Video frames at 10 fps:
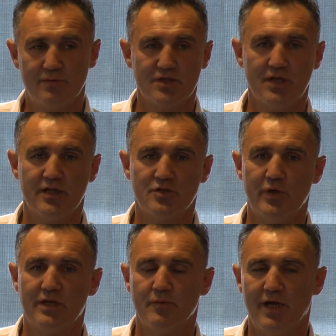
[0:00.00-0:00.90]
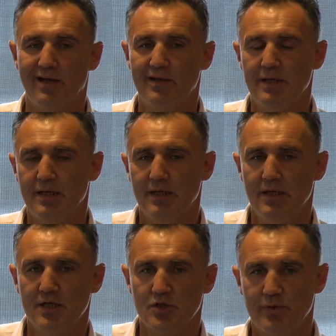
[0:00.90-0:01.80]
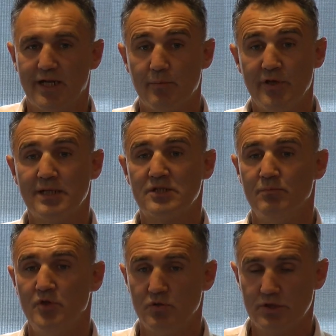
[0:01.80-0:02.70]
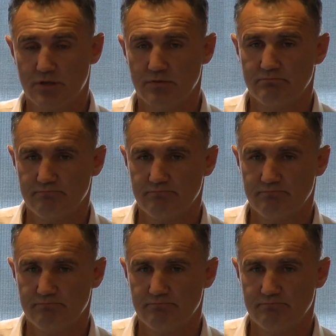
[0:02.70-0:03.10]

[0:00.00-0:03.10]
was the lightest weight that we had, so we had to bring in some youths.